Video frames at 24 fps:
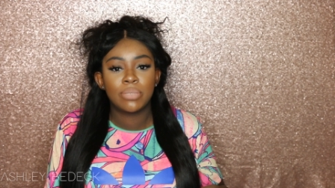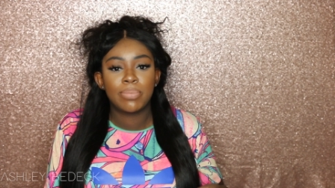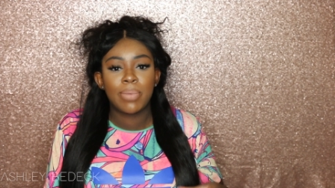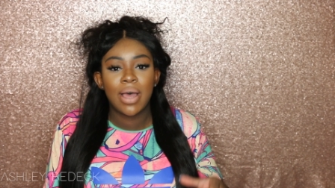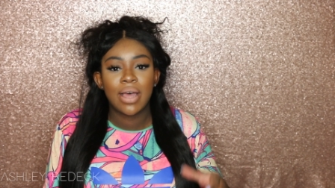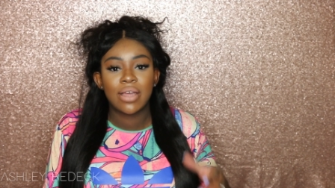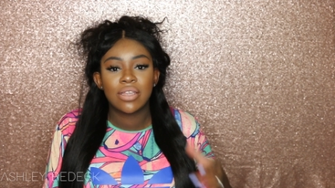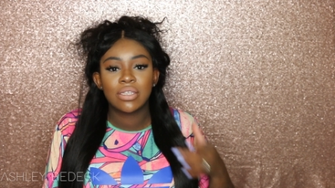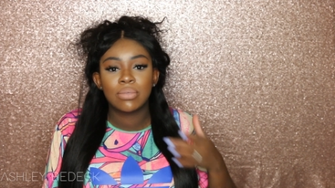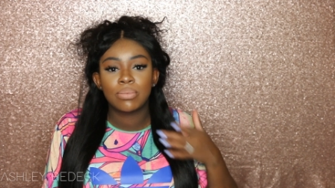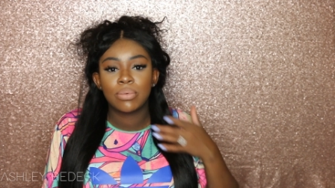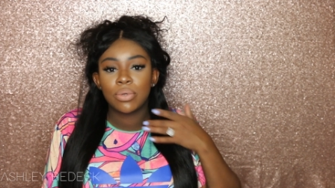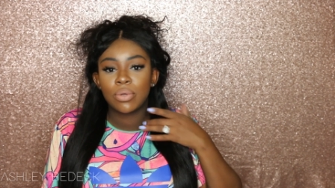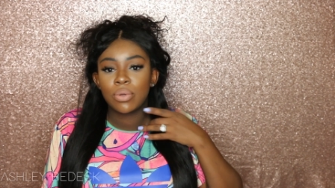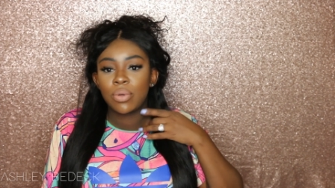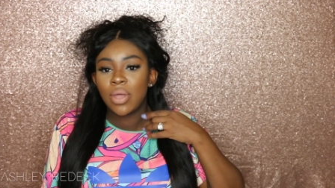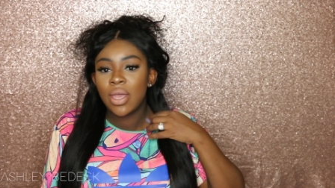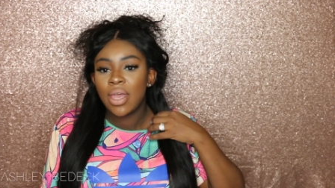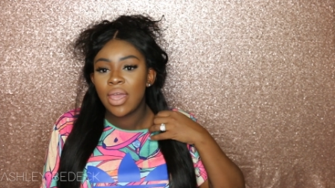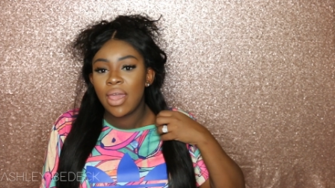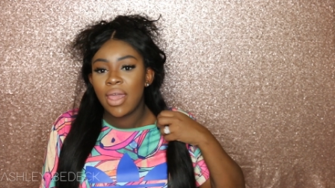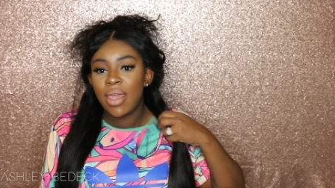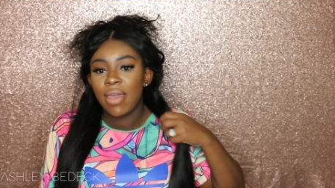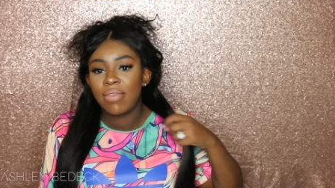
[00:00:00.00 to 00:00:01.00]
as possible.
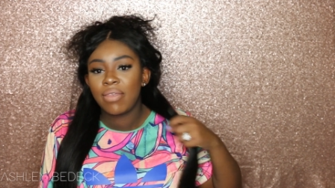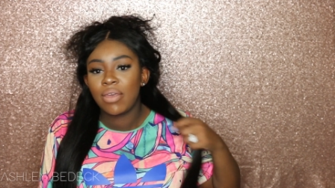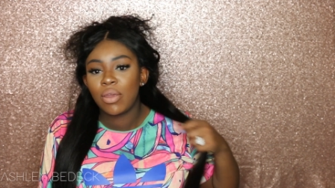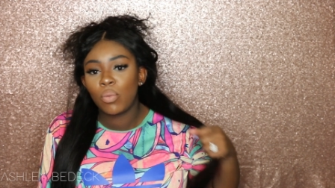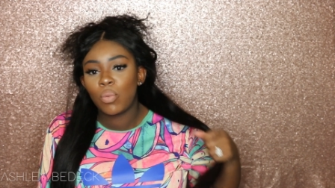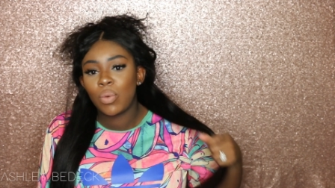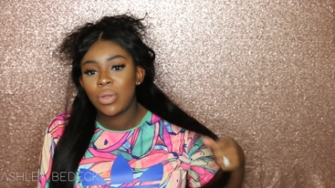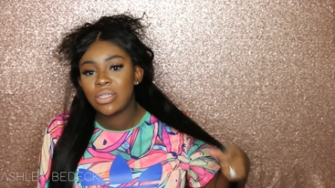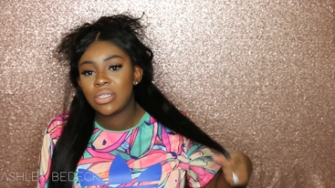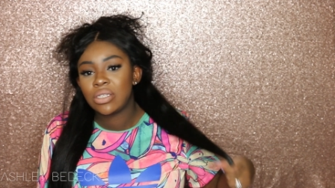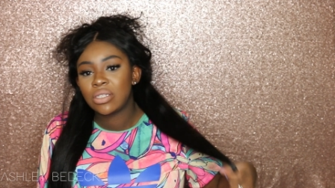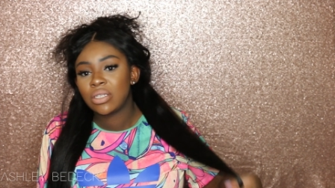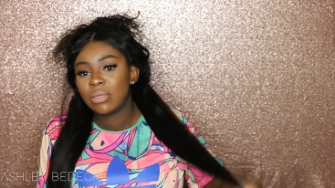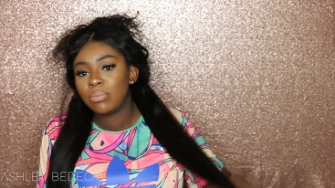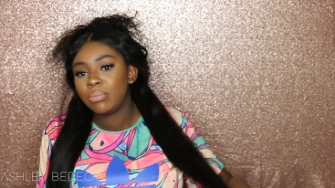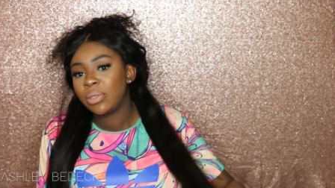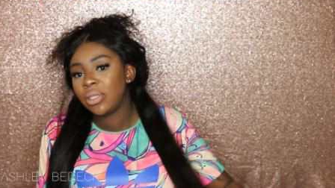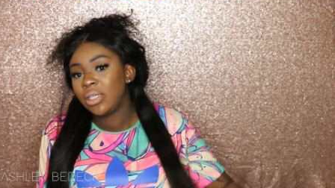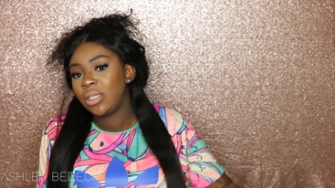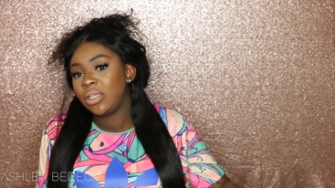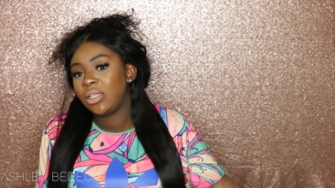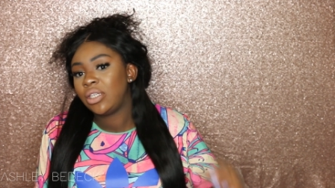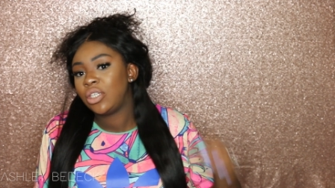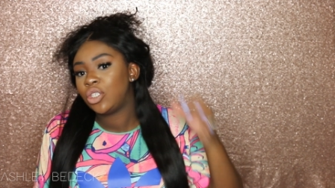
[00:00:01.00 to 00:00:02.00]
And then once it's
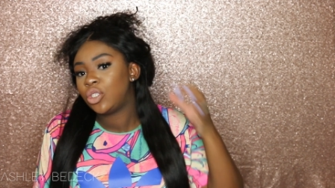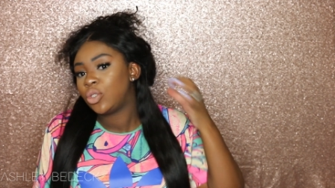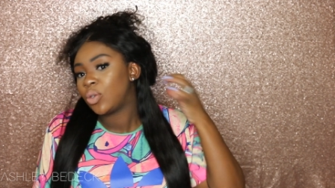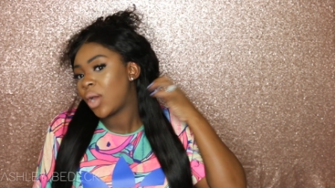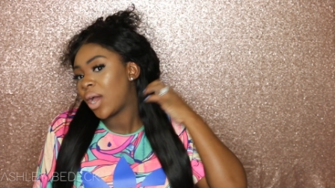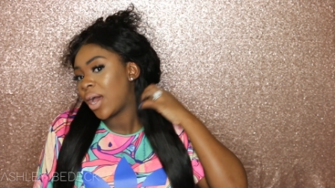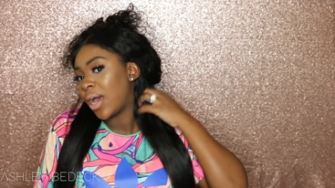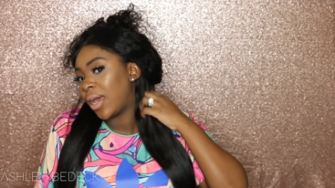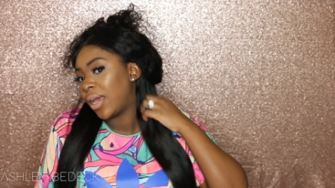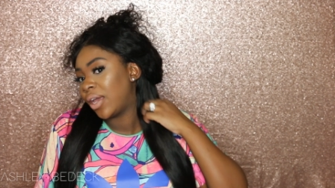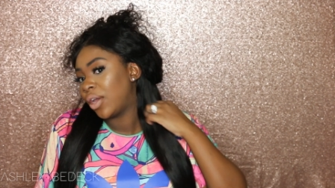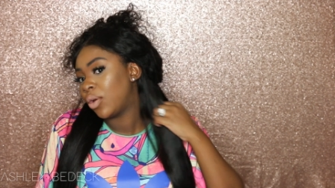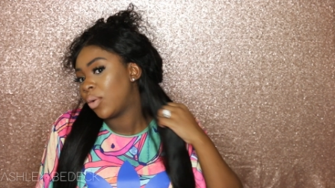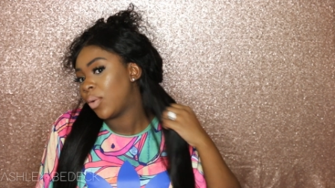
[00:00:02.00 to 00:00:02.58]
completely dry,